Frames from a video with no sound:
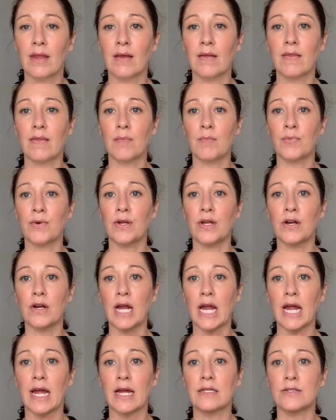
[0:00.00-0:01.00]
then bring your
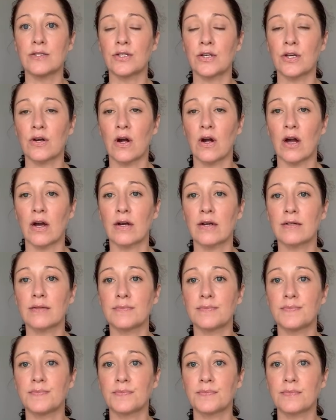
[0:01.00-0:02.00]
hands to your heart.
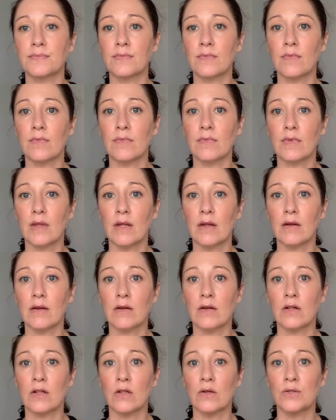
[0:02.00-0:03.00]

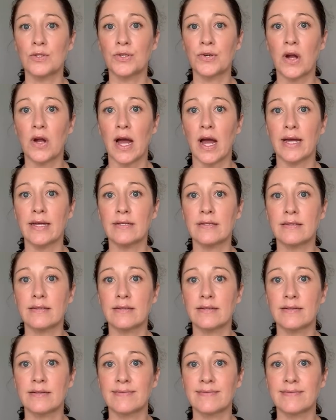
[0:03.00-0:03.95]
Close your eyes.